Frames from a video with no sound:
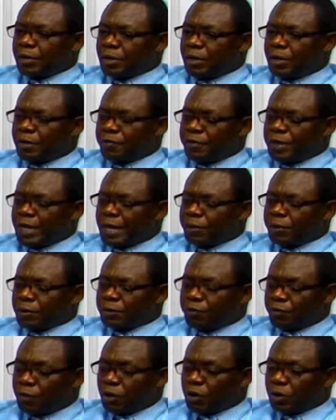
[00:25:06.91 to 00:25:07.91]
if they are not
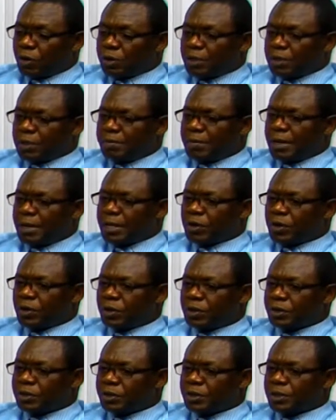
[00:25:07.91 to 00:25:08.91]
followed, may
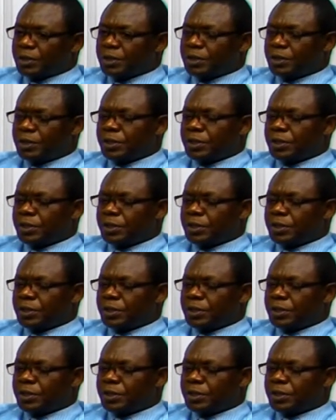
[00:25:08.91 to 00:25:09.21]
cause